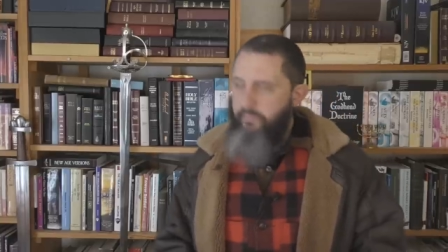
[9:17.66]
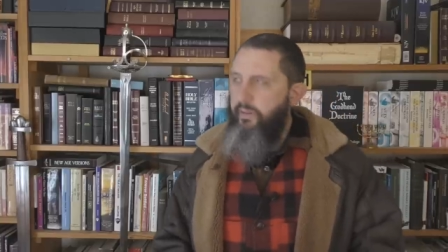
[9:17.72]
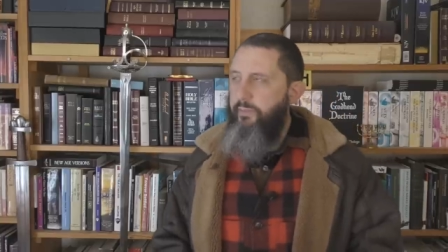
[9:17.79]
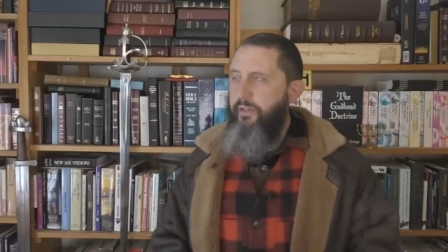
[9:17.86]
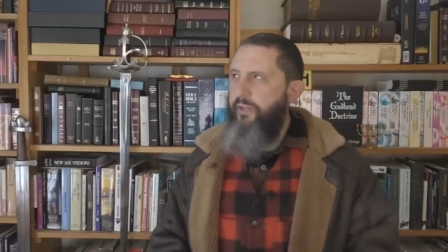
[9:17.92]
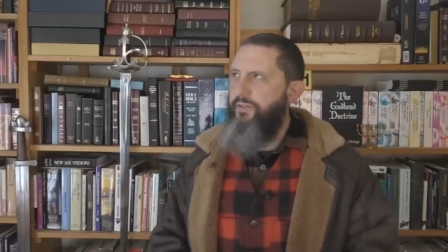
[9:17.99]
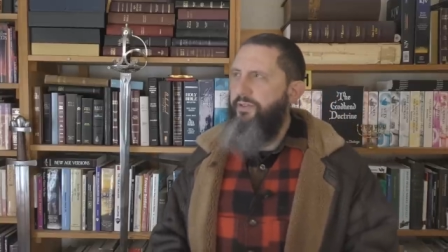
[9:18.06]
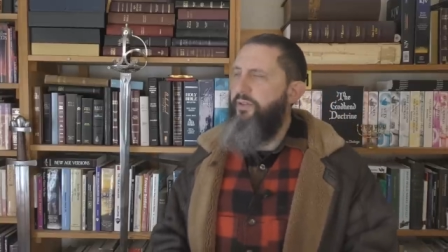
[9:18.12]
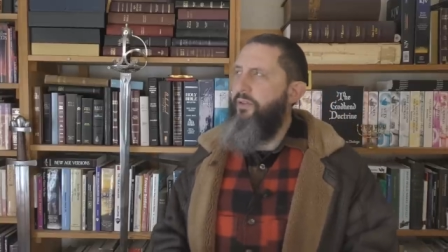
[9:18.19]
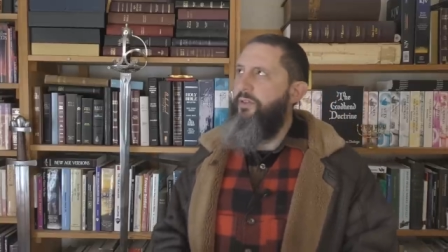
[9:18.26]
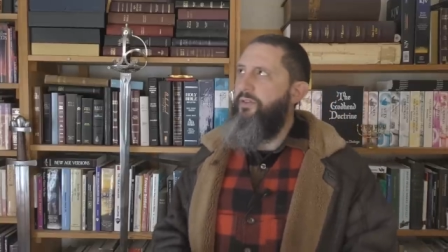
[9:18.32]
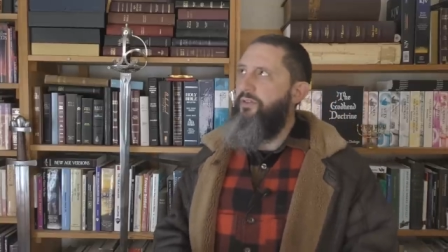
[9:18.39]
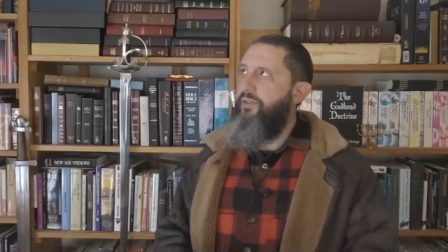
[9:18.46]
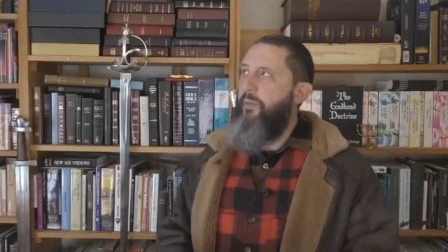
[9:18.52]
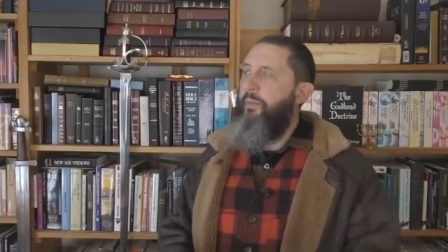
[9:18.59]
Maybe I should go
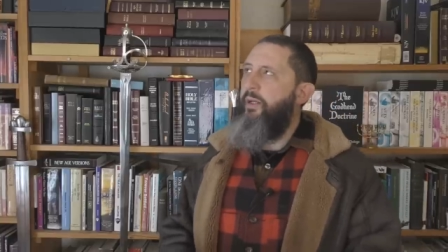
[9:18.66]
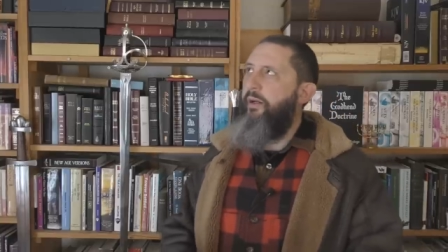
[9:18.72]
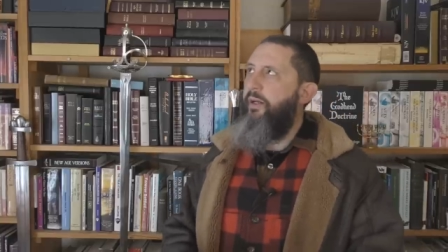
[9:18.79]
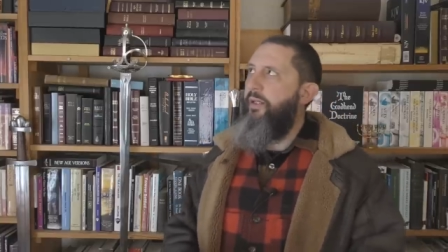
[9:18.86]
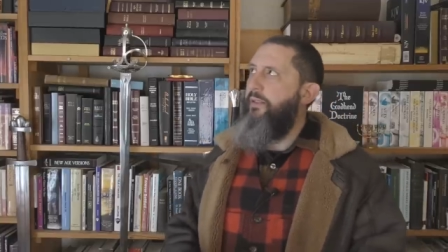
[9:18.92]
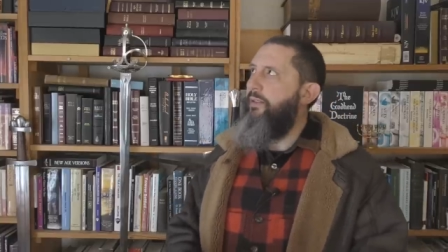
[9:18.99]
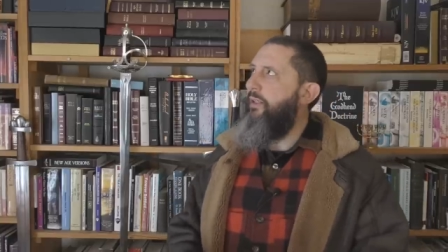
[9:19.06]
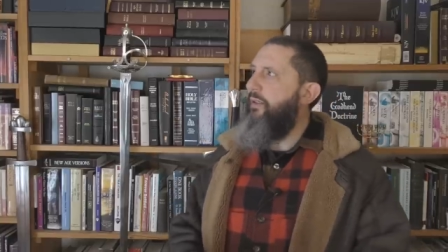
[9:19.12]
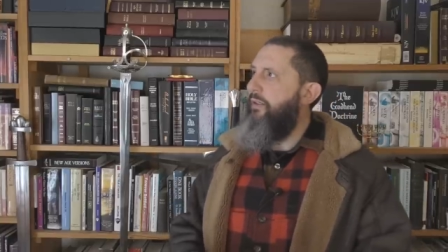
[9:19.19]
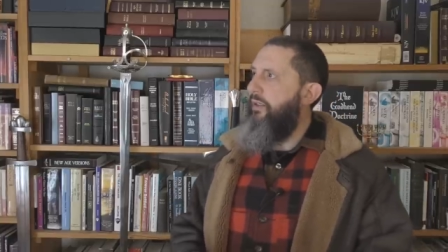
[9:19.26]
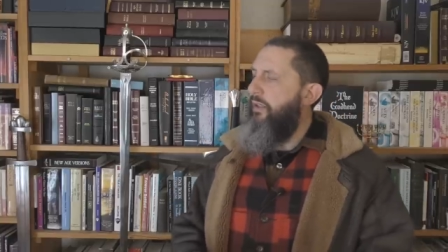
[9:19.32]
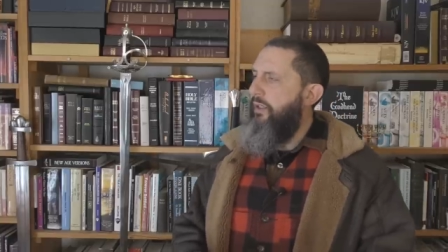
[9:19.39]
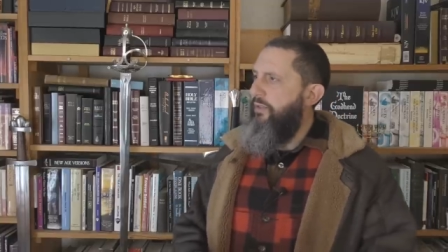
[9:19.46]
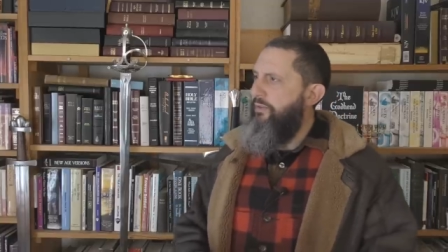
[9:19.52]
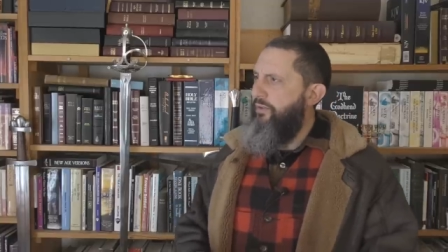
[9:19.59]
to seminary and get a
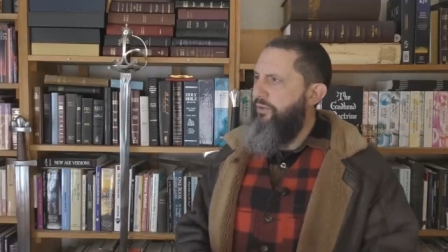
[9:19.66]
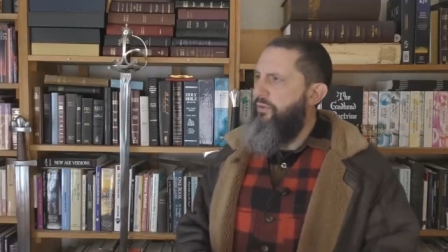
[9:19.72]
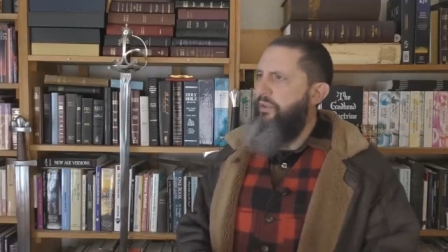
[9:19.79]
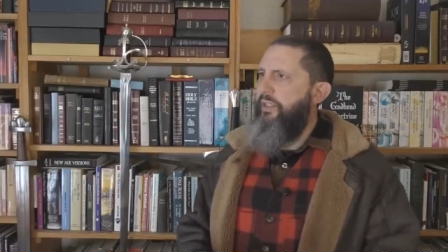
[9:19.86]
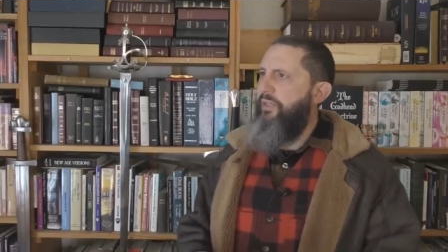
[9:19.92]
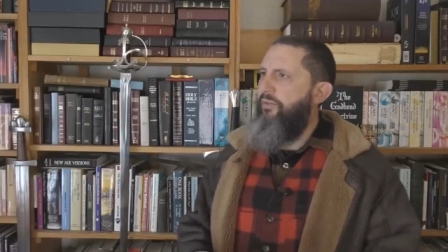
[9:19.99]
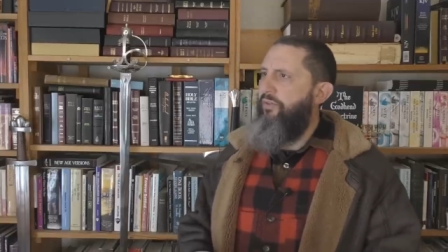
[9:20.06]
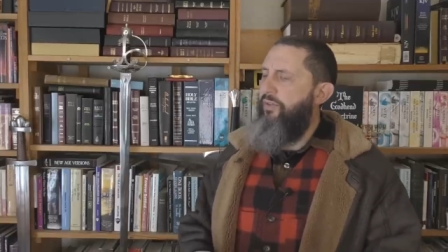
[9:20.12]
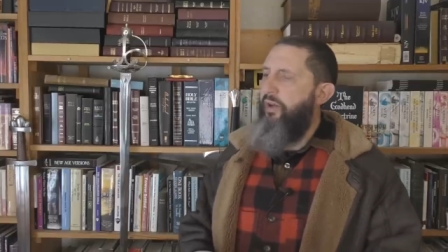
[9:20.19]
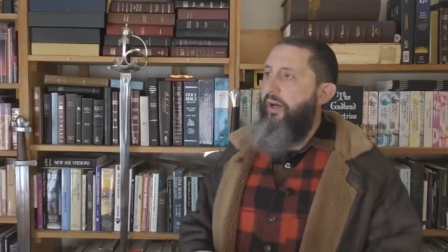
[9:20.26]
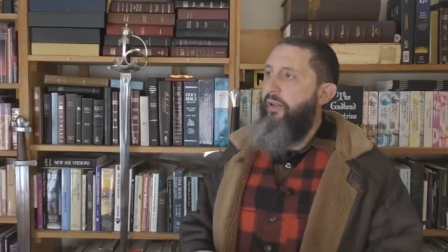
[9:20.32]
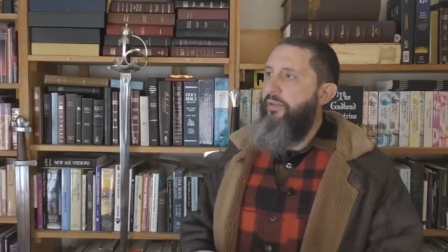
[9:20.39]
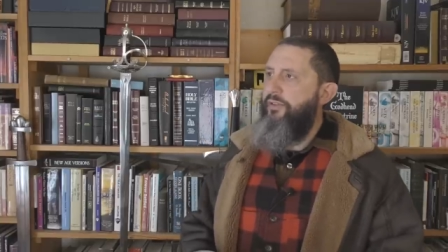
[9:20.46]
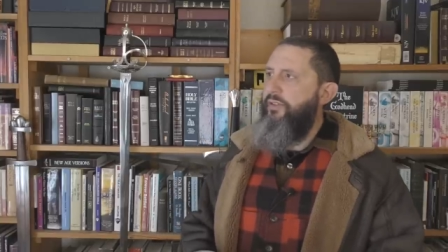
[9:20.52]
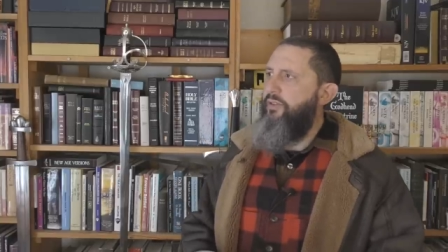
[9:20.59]
degree in
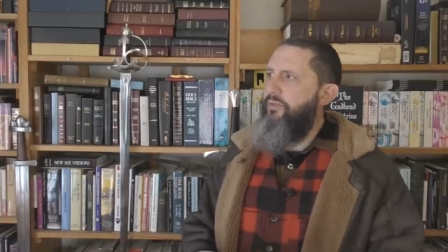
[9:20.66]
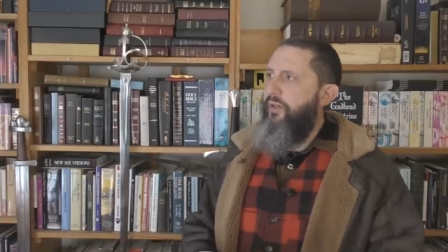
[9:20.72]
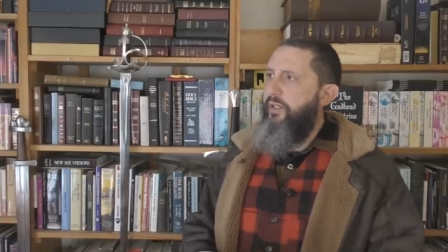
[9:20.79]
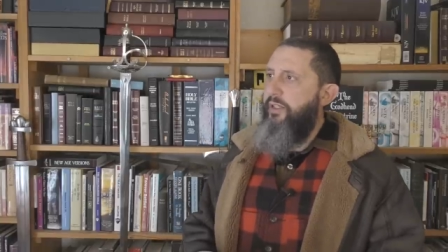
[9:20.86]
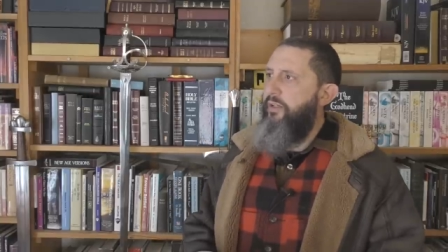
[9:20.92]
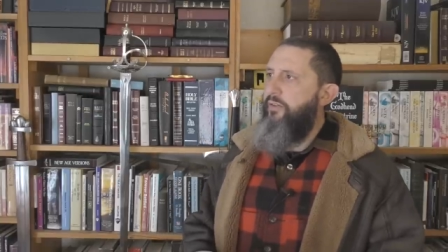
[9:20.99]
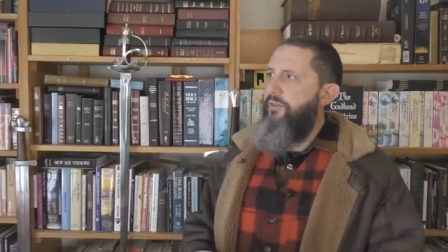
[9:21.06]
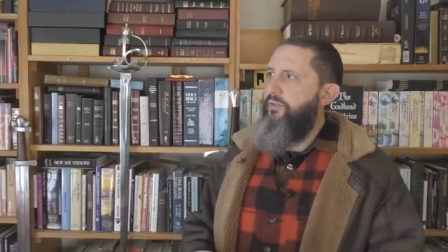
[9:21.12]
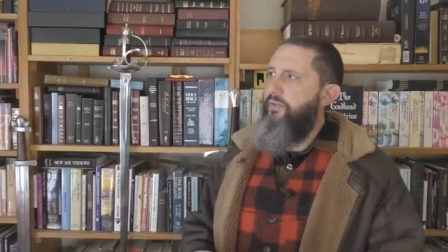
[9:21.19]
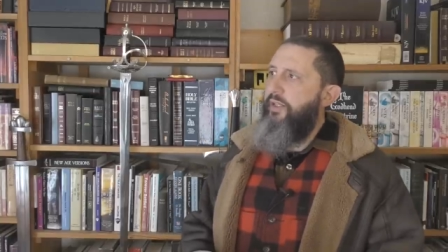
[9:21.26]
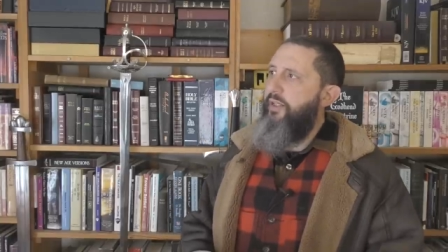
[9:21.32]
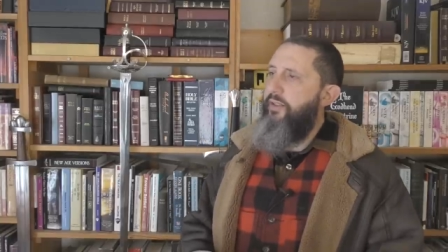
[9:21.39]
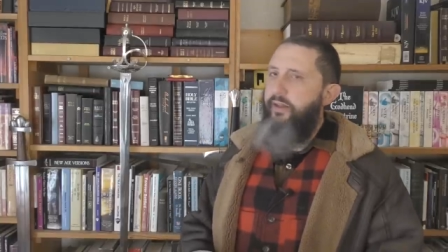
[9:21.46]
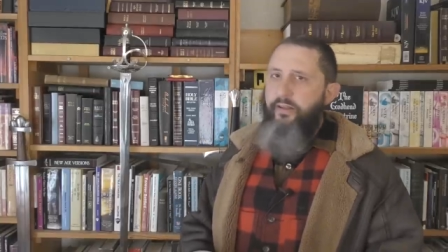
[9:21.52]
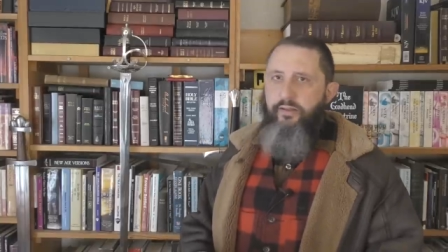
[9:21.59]
theology so I can
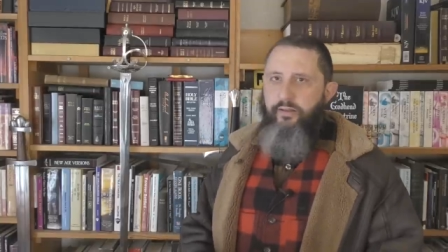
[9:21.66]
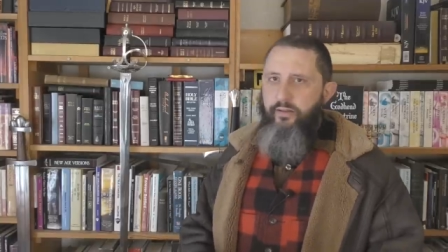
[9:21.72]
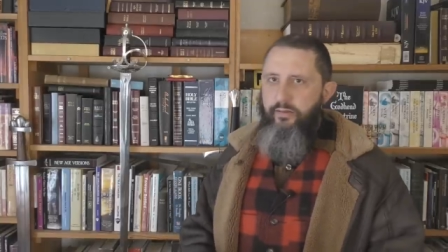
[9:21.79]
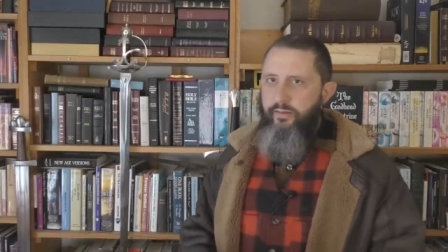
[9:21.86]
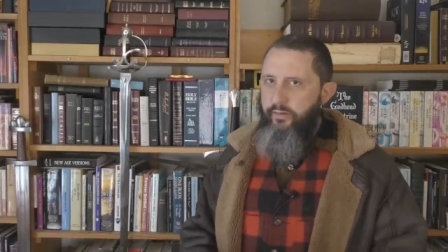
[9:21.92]
understand that.